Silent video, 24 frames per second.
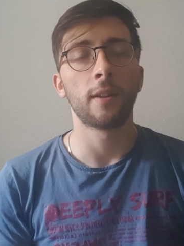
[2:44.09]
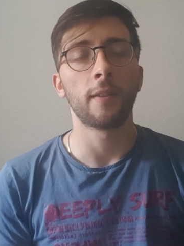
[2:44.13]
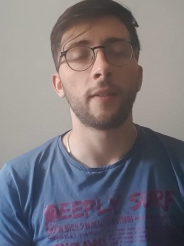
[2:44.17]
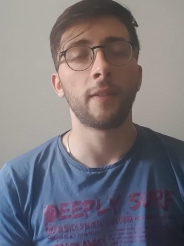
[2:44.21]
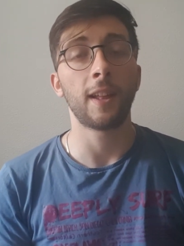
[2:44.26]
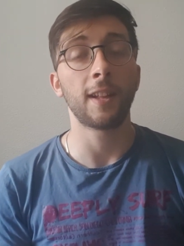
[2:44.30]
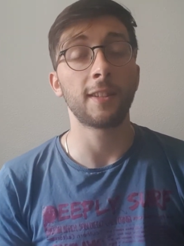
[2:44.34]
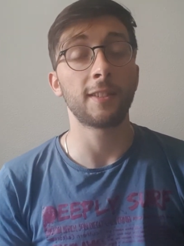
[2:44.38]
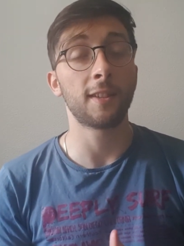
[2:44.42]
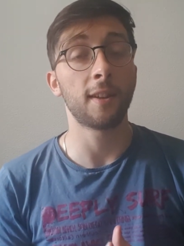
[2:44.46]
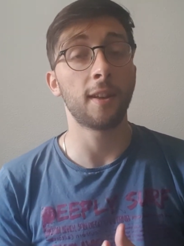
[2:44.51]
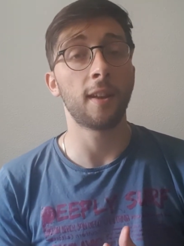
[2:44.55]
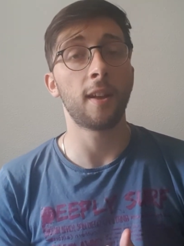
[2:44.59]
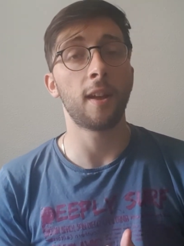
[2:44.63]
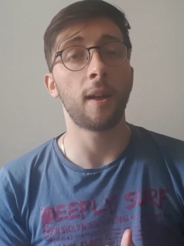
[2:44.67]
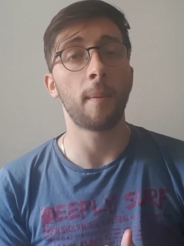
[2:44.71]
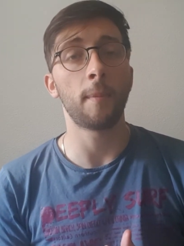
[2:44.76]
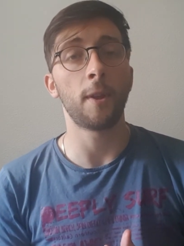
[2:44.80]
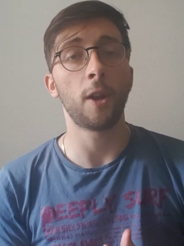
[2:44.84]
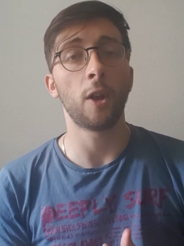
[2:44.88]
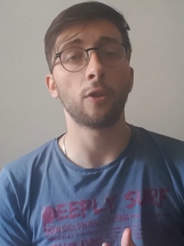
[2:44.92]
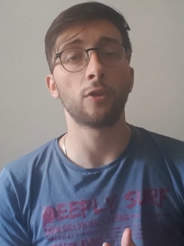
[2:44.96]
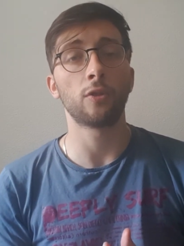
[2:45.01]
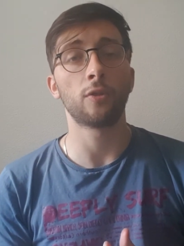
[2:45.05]
That's a, a
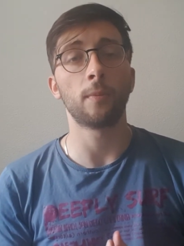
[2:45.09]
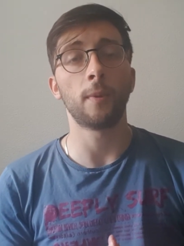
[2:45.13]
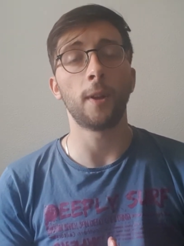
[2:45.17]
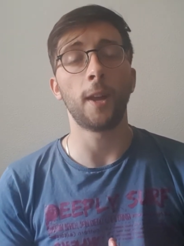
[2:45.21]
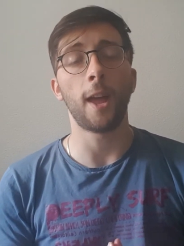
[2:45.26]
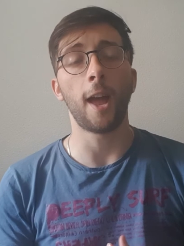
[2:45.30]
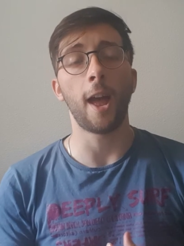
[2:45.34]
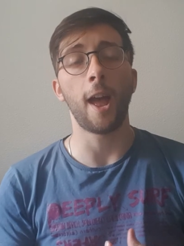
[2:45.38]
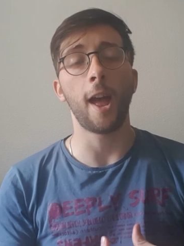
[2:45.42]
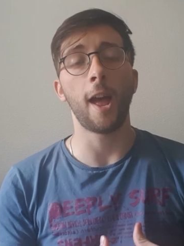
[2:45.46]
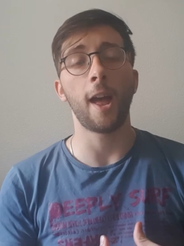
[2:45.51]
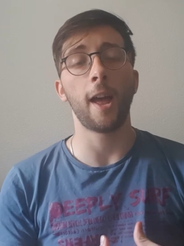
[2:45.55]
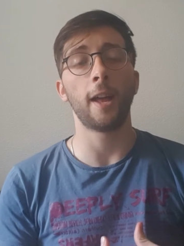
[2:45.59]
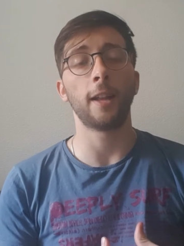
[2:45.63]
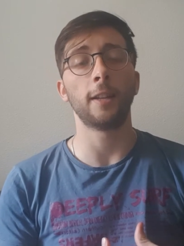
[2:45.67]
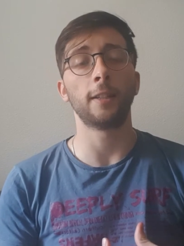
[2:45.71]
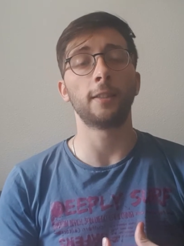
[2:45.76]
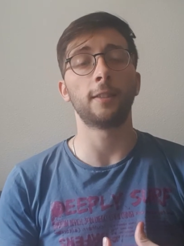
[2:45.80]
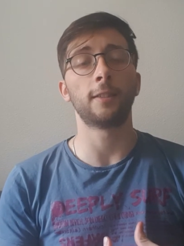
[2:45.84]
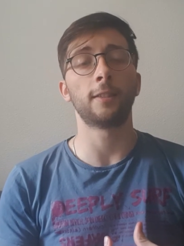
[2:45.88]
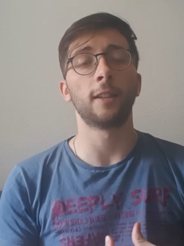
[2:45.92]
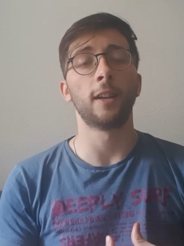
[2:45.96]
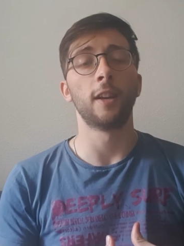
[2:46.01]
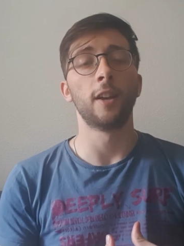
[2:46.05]
metonymy.
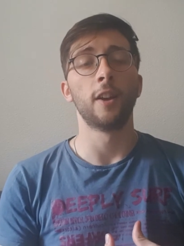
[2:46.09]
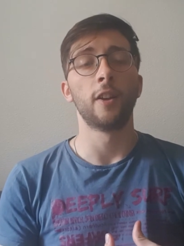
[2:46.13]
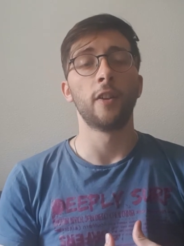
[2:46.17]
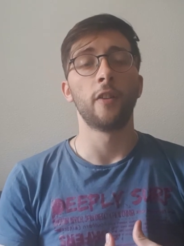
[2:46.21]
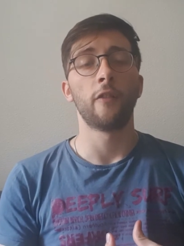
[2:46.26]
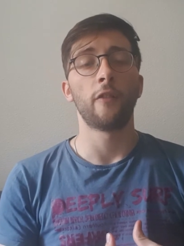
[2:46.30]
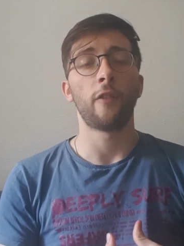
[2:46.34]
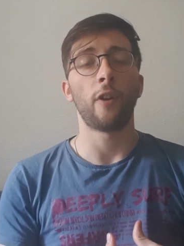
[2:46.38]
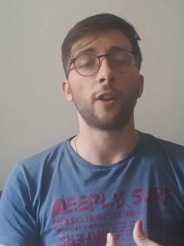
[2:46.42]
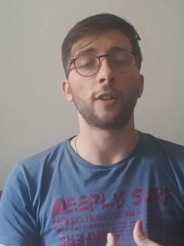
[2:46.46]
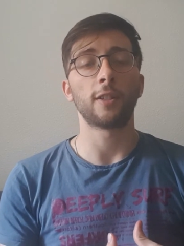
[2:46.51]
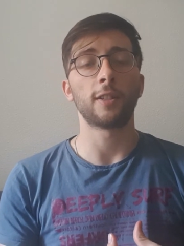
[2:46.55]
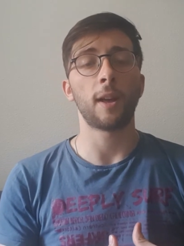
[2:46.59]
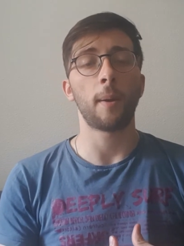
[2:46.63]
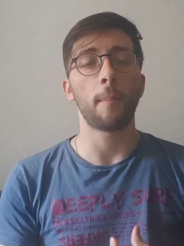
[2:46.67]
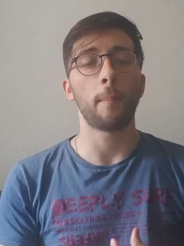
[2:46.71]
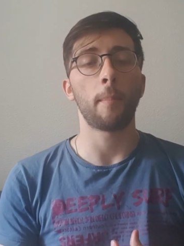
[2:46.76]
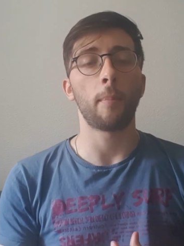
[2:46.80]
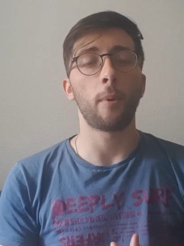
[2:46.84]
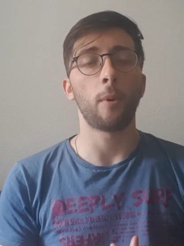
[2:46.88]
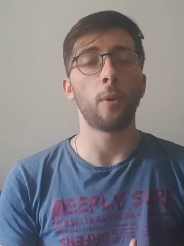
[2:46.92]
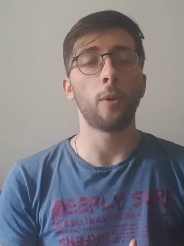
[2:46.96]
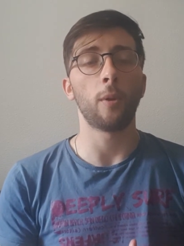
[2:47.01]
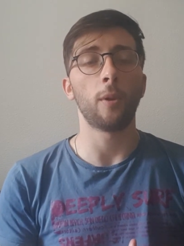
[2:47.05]
And for
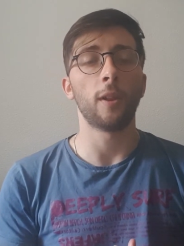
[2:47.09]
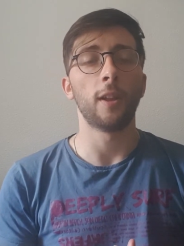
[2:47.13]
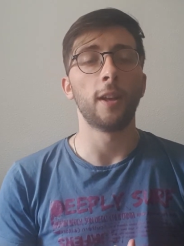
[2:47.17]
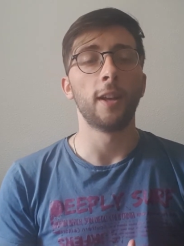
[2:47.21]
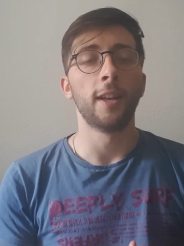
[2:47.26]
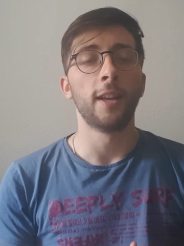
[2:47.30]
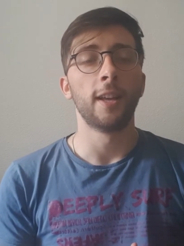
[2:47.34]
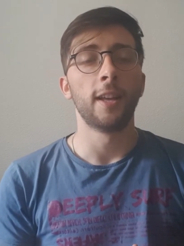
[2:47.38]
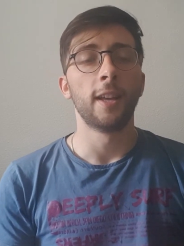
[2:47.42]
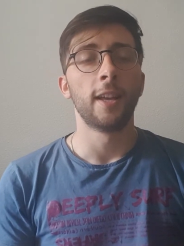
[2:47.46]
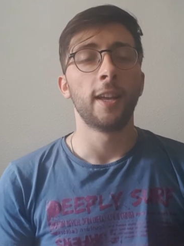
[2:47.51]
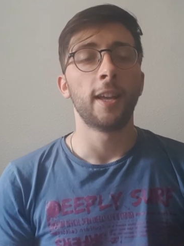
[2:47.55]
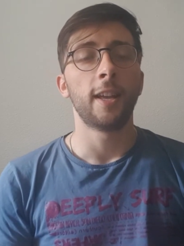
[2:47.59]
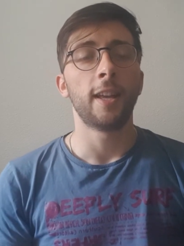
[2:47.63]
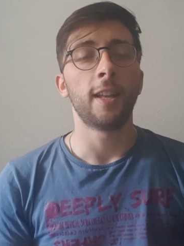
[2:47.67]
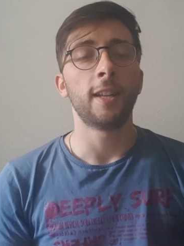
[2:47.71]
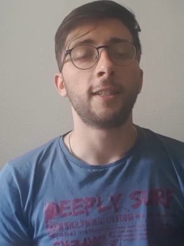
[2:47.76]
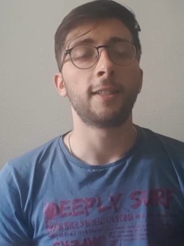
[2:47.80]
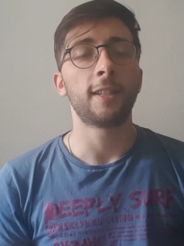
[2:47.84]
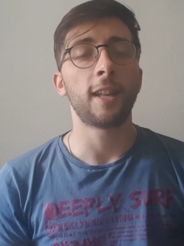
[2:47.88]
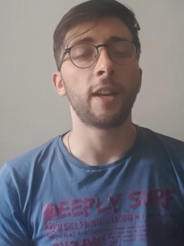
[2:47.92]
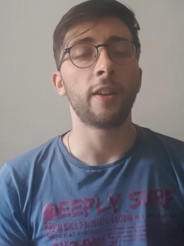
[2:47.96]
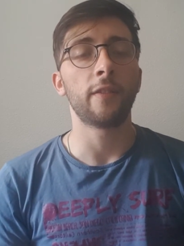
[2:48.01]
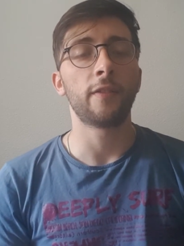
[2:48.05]
example,
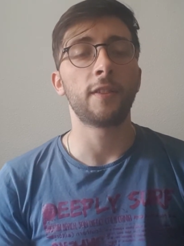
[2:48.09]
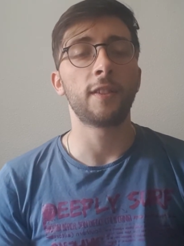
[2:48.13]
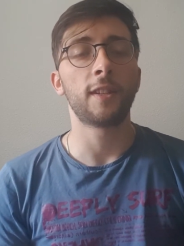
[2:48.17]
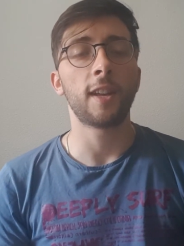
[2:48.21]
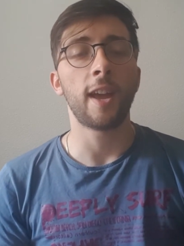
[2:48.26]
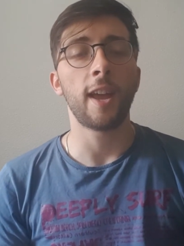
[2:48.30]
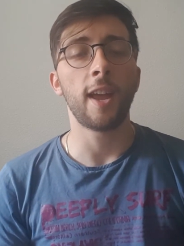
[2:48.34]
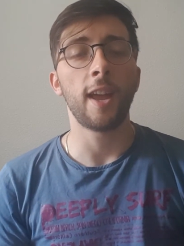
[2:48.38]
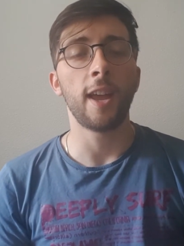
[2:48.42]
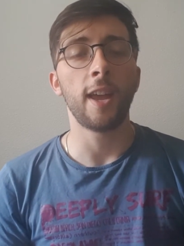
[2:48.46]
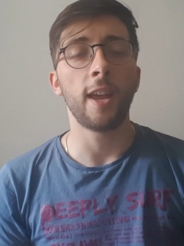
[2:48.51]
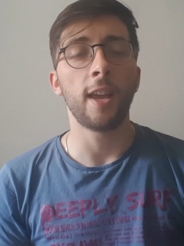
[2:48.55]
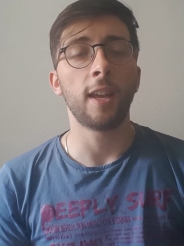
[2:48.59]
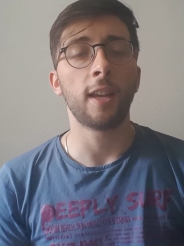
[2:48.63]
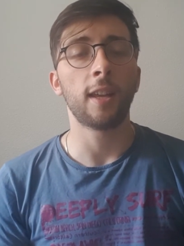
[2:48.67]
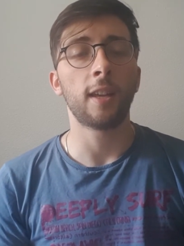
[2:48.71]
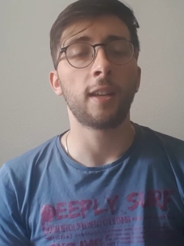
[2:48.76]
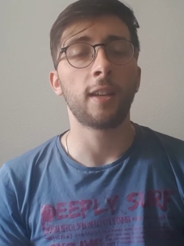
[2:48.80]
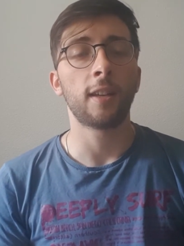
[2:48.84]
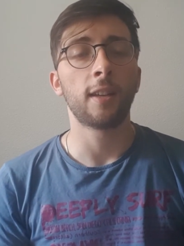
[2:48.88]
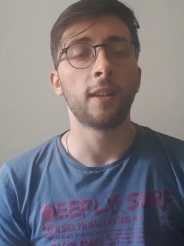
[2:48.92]
instead of saying